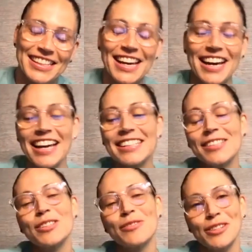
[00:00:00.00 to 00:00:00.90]
Yeah,
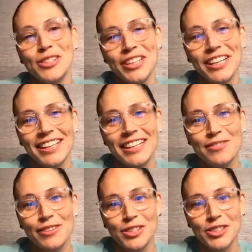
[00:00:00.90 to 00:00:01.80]
it's frustrating. It's
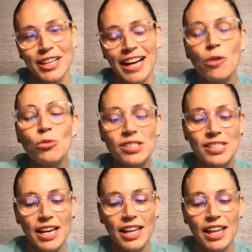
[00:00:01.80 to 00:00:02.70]
frustrating. I will
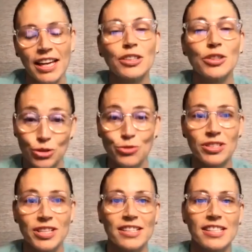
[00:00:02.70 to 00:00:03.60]
say, like, you just
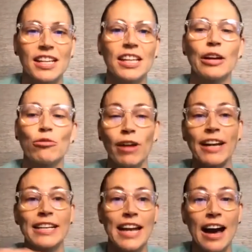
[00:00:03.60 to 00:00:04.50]
kind of said it, like, right
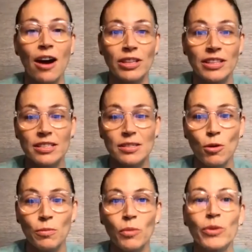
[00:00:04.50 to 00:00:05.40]
now in this
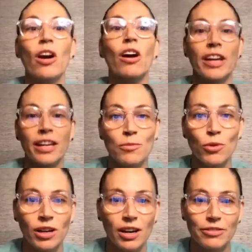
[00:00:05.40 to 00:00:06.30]
moment, we are getting more
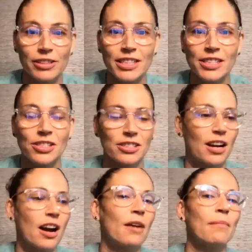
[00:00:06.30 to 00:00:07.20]
coverage.
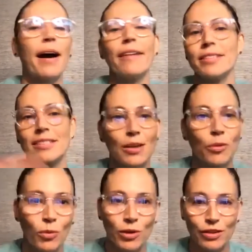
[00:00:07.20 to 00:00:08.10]
Obviously, we're
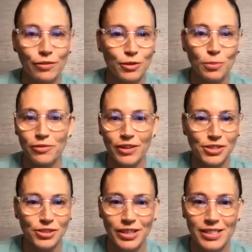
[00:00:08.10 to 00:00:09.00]
one of the few
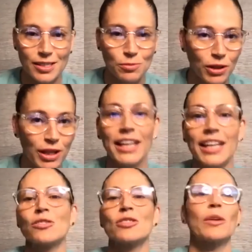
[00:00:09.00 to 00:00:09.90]
professional leagues that's playing.
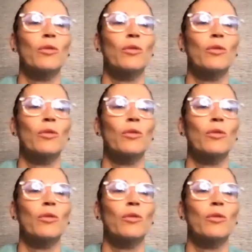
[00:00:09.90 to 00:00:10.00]
So it's like